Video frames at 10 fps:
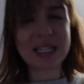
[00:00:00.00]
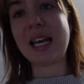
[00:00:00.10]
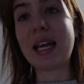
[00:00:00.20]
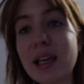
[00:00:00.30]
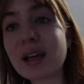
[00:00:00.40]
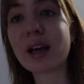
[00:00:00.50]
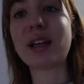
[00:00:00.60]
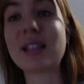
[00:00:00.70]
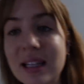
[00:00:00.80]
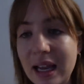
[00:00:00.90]
Tea,
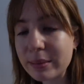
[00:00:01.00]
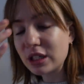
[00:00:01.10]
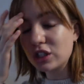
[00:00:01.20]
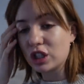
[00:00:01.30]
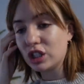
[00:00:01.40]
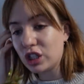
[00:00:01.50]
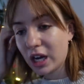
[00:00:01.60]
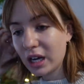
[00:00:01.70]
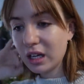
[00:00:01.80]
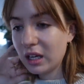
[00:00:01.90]
and it's lemon and
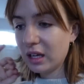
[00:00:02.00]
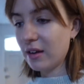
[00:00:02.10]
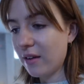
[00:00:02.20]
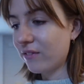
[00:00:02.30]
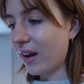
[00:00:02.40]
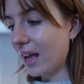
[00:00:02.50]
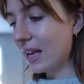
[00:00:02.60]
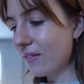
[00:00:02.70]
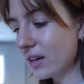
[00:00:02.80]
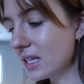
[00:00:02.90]
ginger
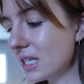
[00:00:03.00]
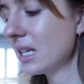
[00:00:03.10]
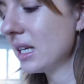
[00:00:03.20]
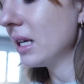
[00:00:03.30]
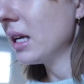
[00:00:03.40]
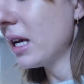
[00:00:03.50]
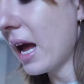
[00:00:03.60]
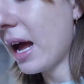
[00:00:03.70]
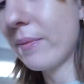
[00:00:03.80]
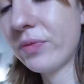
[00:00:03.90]
flavoured.
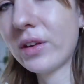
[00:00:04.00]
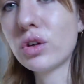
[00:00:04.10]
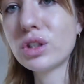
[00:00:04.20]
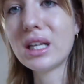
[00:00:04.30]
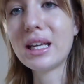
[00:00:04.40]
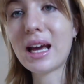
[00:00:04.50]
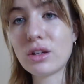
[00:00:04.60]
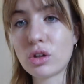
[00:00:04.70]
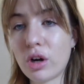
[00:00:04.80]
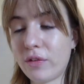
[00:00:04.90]
I've got tea
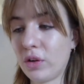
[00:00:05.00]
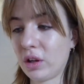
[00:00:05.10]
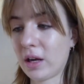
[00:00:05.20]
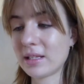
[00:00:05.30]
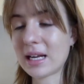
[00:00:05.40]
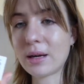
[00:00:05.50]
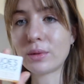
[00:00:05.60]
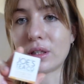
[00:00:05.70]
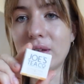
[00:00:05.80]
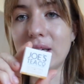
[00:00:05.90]
and a coffee on the go. It's
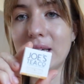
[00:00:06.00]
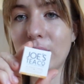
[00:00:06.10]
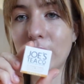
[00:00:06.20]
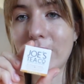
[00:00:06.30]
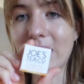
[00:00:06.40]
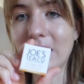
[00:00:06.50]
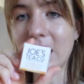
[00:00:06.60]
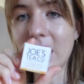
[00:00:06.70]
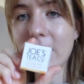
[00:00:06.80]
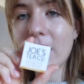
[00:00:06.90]
absolutely liquid
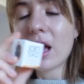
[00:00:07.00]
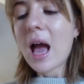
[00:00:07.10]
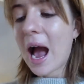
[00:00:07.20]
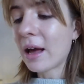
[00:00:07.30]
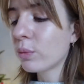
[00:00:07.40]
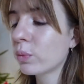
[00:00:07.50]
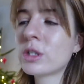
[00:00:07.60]
mania. I